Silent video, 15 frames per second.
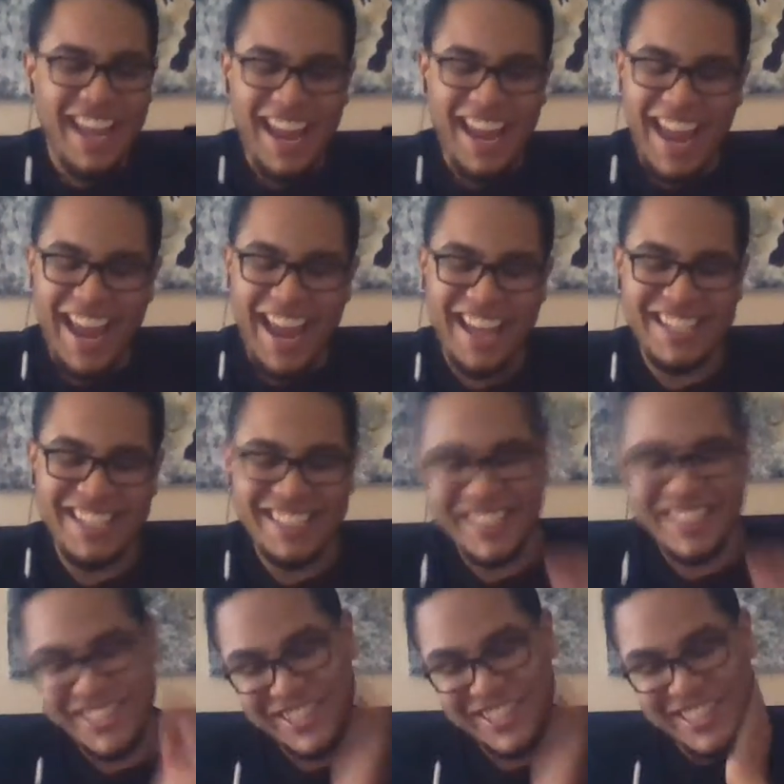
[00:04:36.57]
and
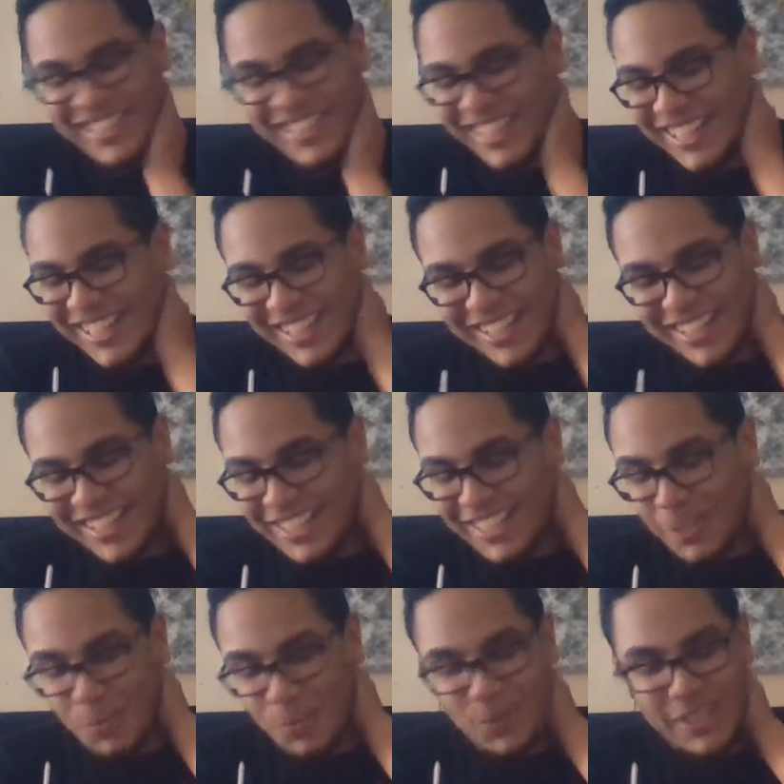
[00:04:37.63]
it's just it's
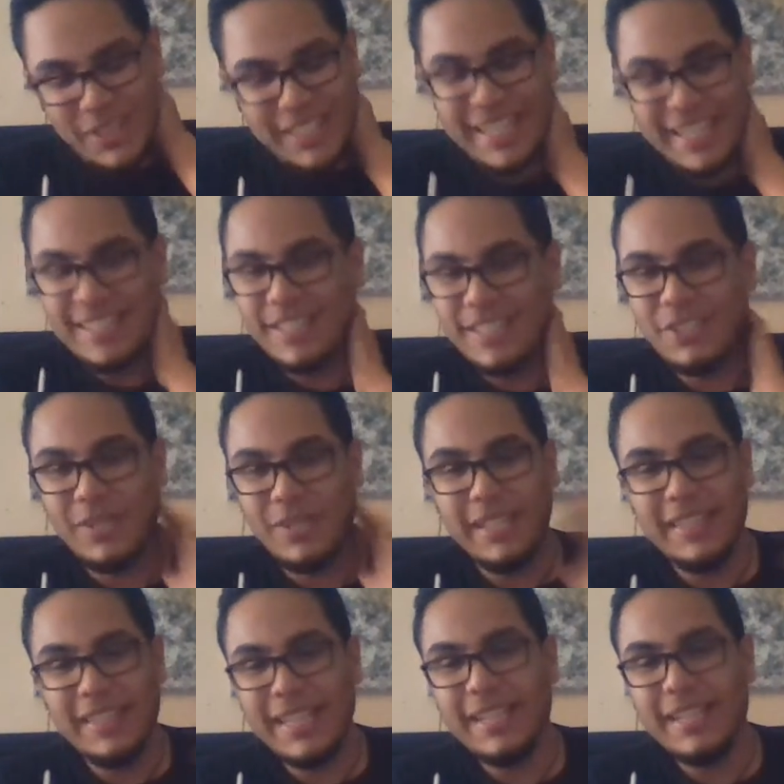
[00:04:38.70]
a really nice issue. And
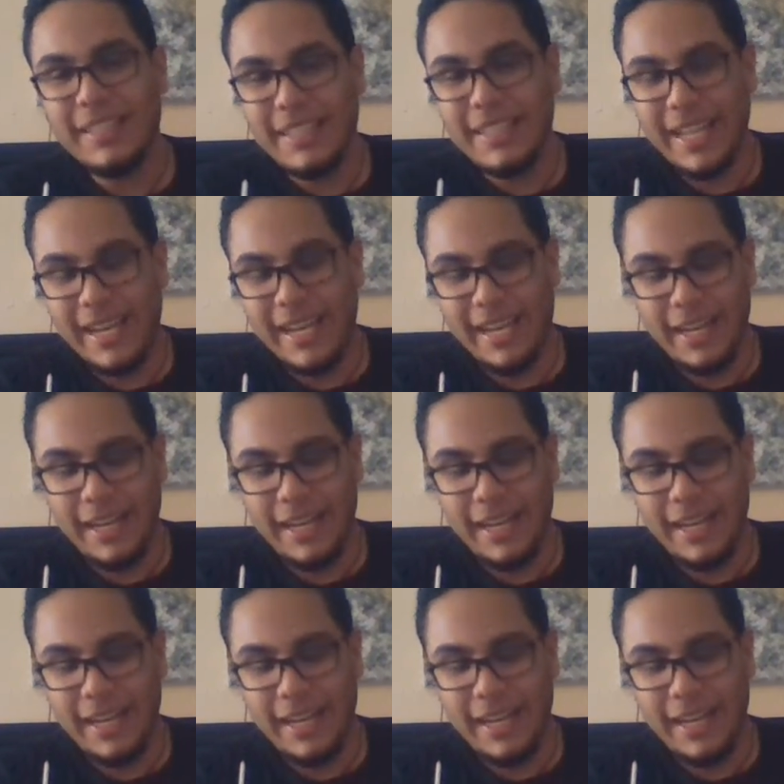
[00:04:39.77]
in the end of the day,